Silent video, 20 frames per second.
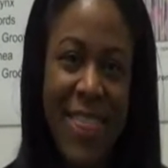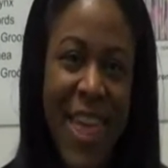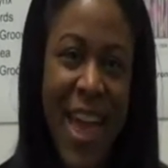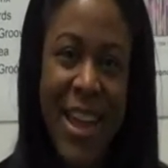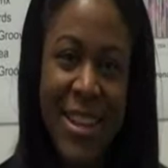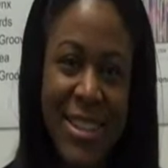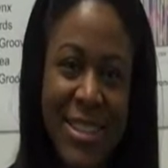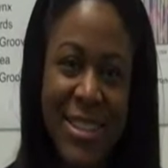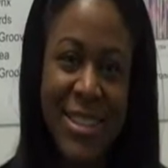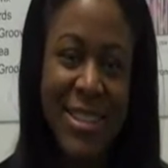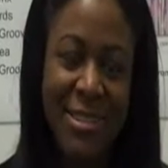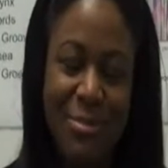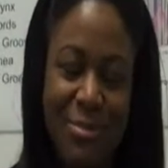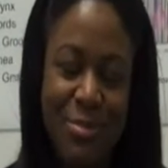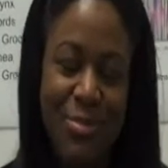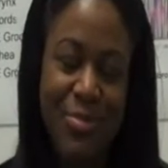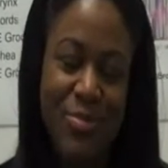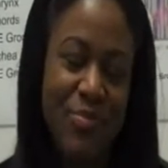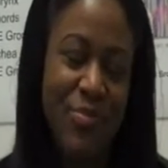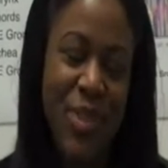That's
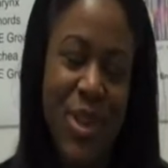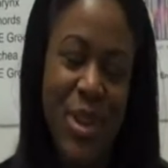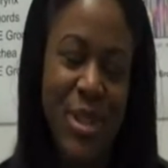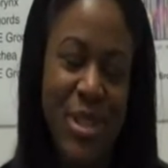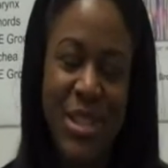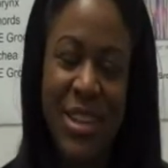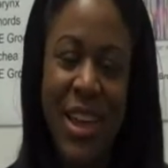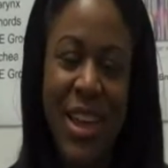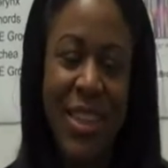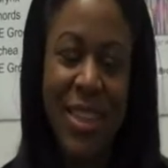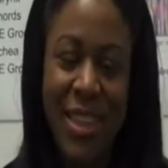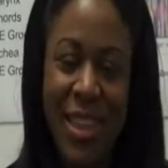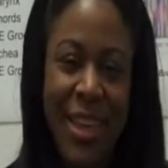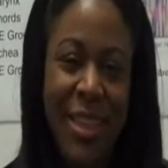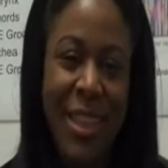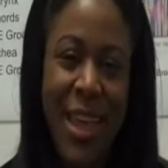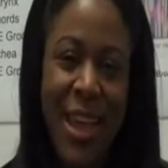there's nothing